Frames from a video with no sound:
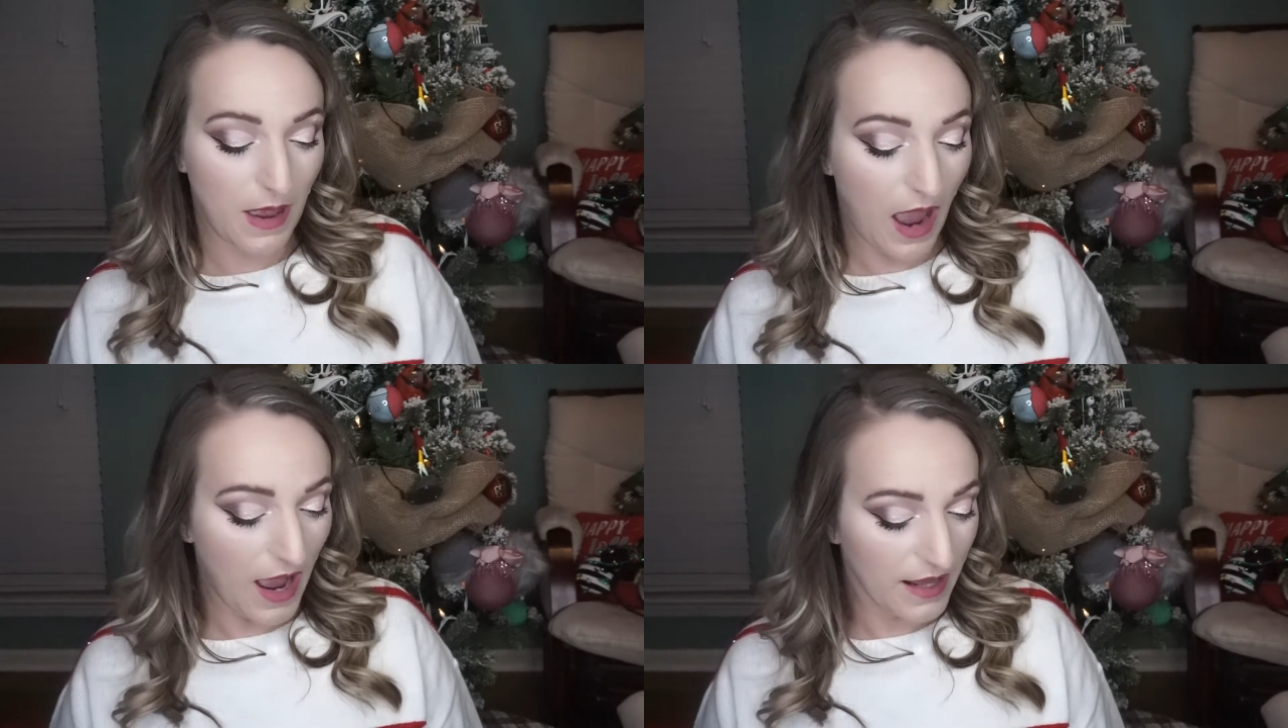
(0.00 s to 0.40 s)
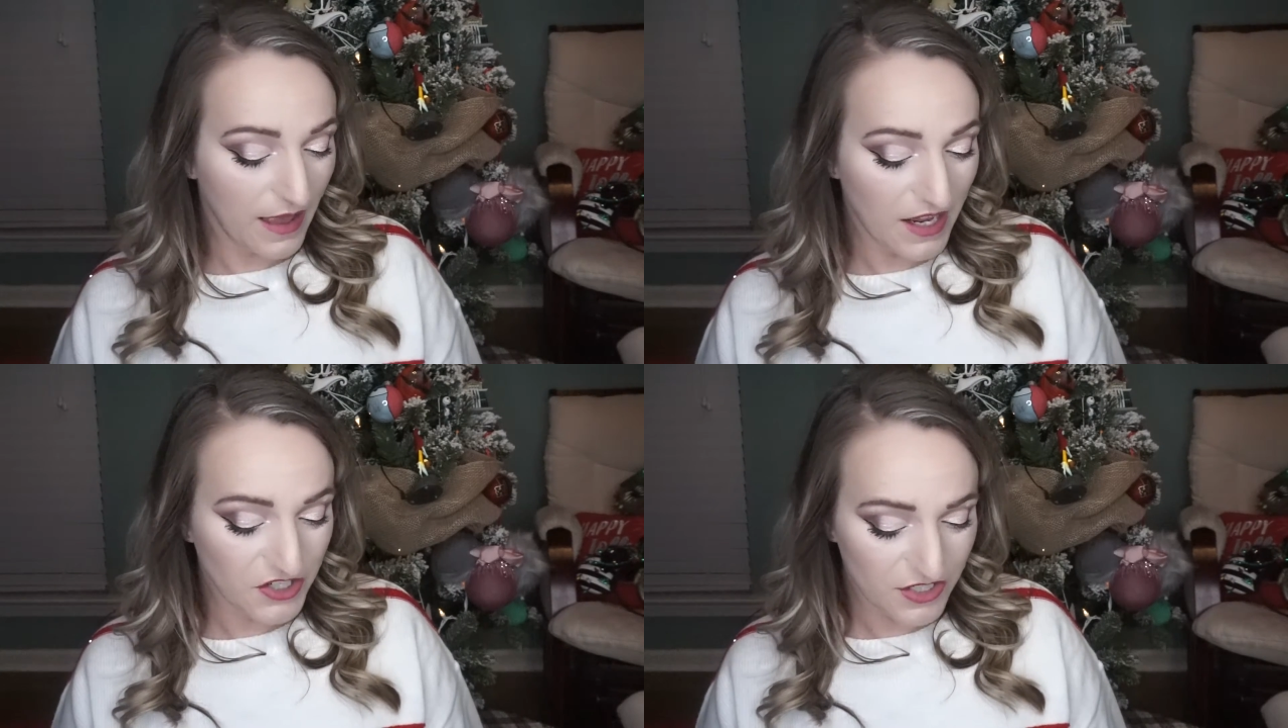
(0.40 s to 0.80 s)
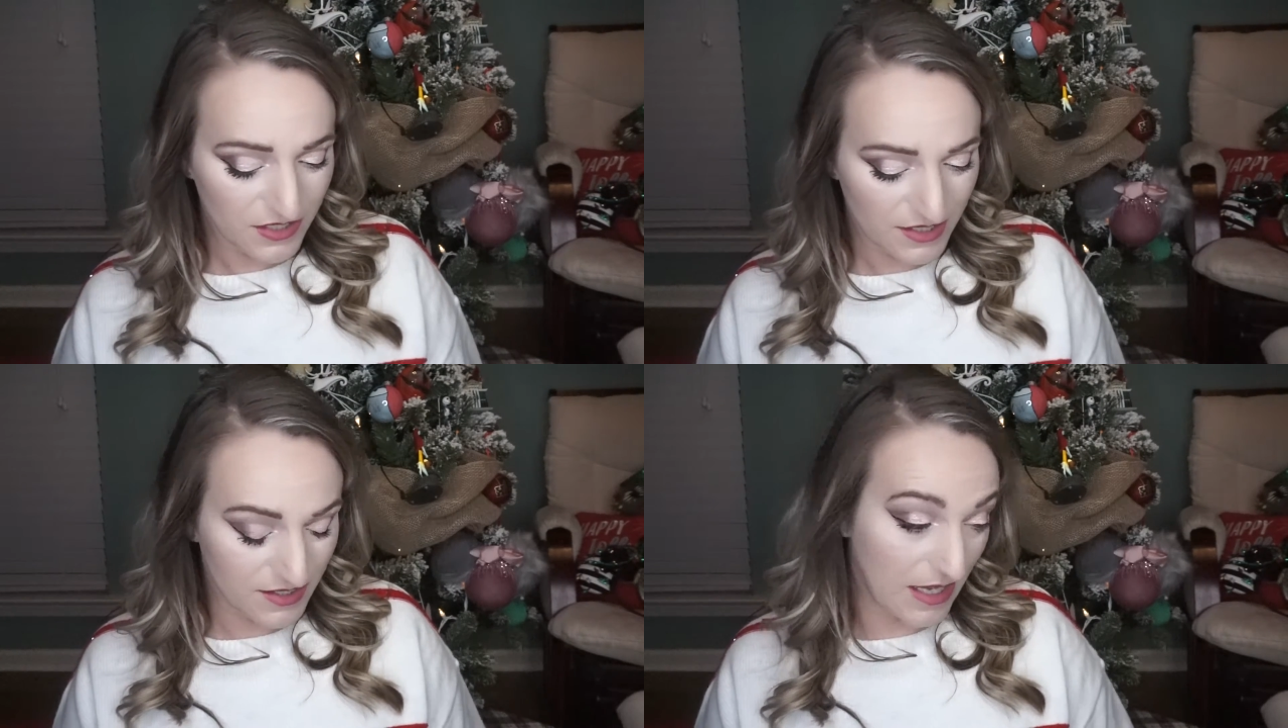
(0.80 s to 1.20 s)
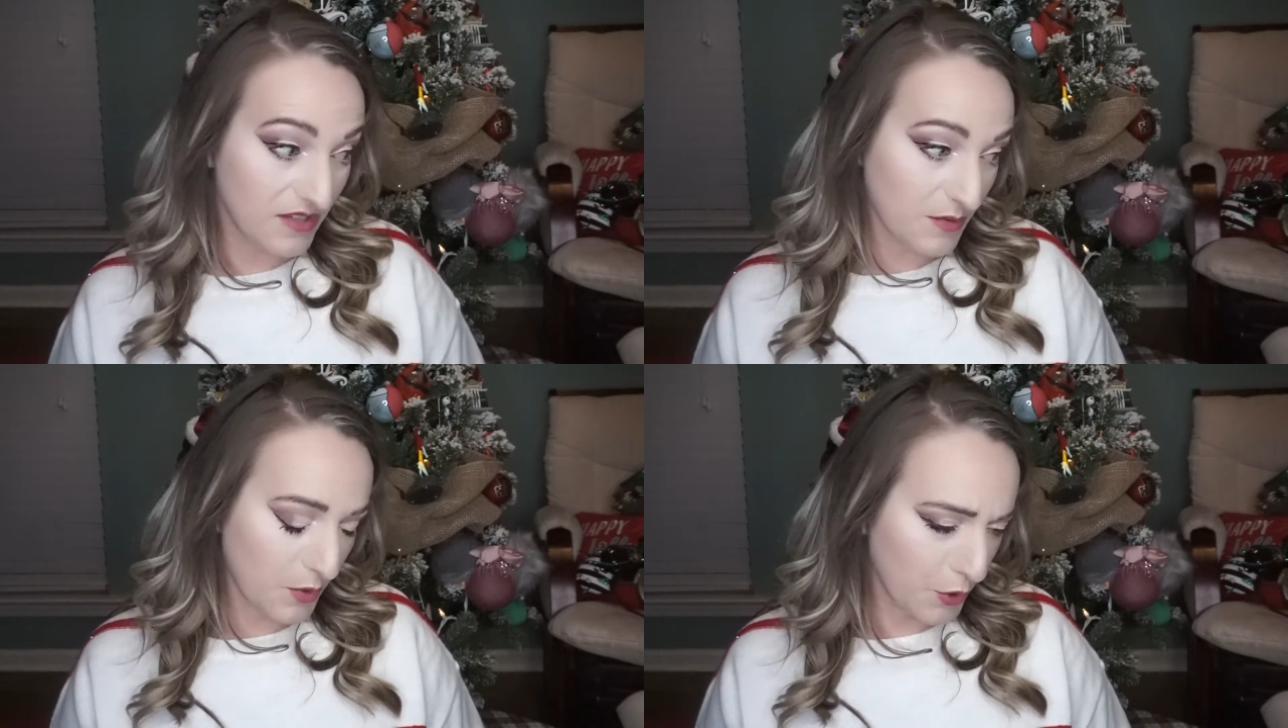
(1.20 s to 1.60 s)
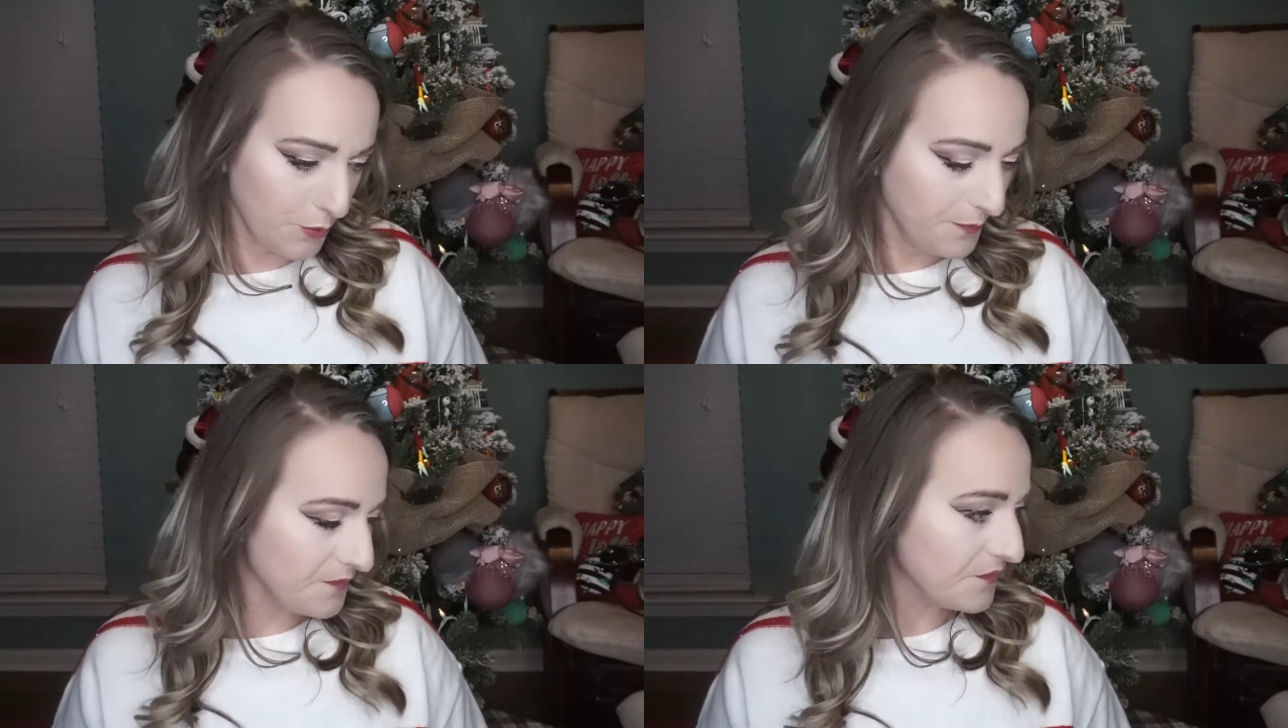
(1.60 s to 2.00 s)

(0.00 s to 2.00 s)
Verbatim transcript: eyelashes and some glue.